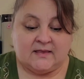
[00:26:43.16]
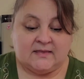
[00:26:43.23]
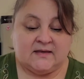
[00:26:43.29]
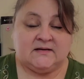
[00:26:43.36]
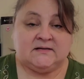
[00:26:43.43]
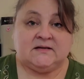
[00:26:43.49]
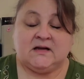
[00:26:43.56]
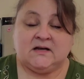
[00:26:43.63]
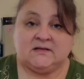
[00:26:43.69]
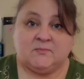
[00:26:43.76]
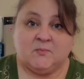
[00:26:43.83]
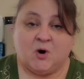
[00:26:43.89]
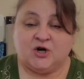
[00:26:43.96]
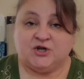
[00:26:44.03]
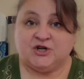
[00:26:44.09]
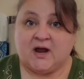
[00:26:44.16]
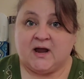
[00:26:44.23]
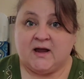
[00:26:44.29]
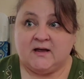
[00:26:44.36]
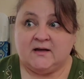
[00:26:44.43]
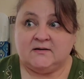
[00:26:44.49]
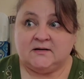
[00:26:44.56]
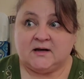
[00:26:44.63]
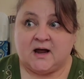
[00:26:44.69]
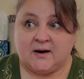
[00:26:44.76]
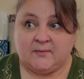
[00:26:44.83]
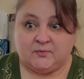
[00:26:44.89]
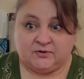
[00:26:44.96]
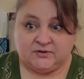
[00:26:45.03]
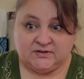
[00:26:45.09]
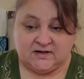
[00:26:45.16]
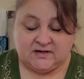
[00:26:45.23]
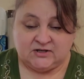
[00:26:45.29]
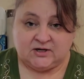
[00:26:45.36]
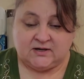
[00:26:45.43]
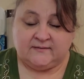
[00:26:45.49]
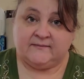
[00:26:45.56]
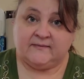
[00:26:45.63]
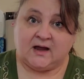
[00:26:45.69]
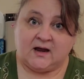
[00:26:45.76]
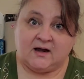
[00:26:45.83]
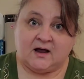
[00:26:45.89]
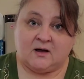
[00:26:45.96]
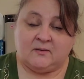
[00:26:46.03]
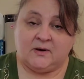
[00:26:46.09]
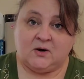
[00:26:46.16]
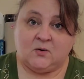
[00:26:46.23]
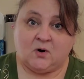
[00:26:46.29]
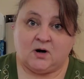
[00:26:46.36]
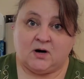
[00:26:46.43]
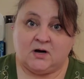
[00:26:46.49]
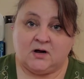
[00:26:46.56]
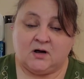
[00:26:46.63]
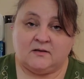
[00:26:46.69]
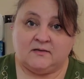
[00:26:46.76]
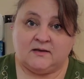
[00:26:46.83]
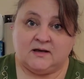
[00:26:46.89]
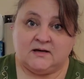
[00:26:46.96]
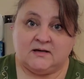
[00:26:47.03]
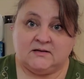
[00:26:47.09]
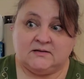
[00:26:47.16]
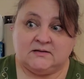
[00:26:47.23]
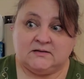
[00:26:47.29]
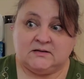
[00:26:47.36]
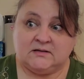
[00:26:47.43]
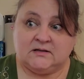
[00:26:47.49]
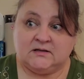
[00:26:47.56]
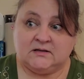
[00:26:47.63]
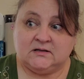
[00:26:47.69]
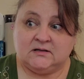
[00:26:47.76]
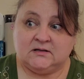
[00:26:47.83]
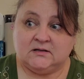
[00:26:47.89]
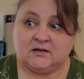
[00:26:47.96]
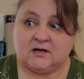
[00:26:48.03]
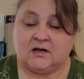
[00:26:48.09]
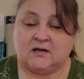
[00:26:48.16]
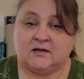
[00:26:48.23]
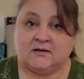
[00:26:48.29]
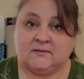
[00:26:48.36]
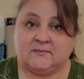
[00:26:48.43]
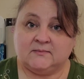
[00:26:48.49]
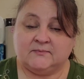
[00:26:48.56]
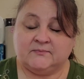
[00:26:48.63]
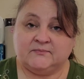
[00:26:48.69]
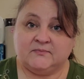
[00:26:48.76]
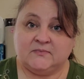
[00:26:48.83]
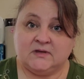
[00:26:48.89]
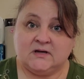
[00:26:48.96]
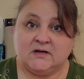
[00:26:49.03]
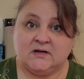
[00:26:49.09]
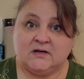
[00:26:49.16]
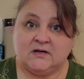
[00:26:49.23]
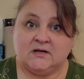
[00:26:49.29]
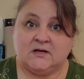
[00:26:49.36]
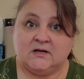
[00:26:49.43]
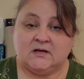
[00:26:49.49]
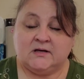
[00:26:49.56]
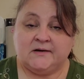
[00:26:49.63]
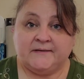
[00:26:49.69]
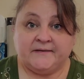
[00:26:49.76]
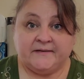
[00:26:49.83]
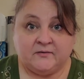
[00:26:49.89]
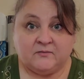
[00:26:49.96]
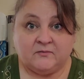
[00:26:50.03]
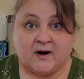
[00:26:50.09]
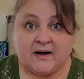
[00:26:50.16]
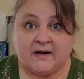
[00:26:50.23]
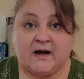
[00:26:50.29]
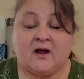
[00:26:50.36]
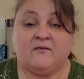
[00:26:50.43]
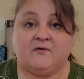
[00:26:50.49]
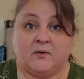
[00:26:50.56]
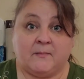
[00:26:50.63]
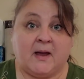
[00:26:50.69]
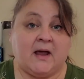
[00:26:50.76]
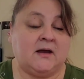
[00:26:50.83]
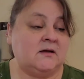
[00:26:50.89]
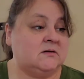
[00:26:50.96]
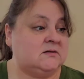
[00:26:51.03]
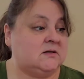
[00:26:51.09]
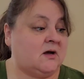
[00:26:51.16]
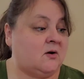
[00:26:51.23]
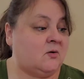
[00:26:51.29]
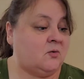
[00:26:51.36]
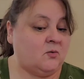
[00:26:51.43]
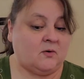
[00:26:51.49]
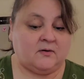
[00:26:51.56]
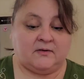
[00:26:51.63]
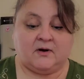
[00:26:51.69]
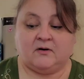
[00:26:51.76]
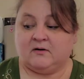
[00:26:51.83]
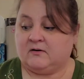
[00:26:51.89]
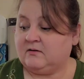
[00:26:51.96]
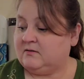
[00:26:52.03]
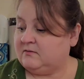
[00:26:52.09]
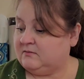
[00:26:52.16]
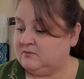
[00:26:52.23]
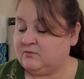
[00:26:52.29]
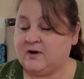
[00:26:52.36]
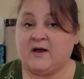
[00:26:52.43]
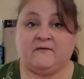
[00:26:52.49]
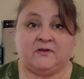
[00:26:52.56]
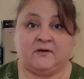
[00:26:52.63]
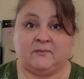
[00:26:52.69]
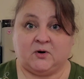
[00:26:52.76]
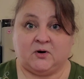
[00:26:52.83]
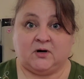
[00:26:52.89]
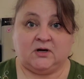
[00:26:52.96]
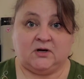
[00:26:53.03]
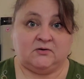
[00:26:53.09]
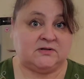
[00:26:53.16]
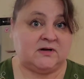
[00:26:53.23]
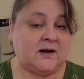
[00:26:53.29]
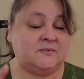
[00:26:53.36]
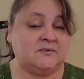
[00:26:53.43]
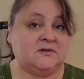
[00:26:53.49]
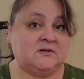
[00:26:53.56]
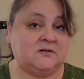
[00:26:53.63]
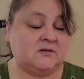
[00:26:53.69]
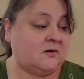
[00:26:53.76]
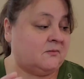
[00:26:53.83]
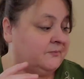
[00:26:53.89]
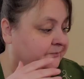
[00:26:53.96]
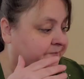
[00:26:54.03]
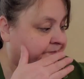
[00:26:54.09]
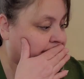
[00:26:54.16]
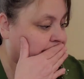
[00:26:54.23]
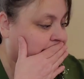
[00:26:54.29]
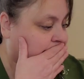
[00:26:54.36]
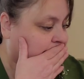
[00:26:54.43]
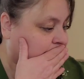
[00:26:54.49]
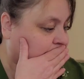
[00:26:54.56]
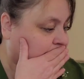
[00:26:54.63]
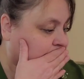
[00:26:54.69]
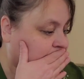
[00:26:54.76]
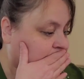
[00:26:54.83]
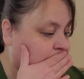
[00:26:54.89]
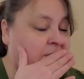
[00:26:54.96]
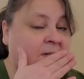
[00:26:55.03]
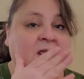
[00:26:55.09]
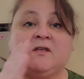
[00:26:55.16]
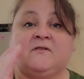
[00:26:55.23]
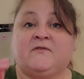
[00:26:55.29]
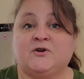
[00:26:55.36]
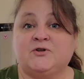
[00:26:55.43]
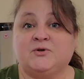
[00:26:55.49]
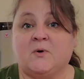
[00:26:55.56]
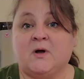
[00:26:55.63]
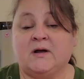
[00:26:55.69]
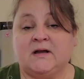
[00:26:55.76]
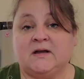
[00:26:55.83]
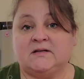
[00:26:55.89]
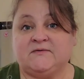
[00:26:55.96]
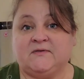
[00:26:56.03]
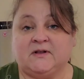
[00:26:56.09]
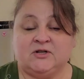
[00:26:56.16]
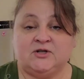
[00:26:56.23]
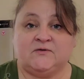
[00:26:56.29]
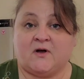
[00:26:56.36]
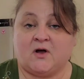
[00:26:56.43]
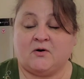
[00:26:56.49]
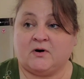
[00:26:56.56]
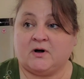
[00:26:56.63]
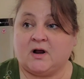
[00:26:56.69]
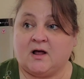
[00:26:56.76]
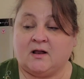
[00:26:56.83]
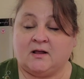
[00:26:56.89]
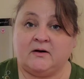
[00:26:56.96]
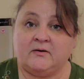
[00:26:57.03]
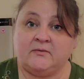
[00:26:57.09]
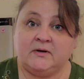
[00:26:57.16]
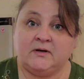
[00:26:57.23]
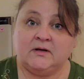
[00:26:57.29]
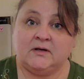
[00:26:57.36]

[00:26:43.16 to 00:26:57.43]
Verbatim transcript: this is March and April stitching, and I'll be working on these um, right now for May. So there, three of them are in Q-snaps. So the first one is Village of Hawk Run Hollow.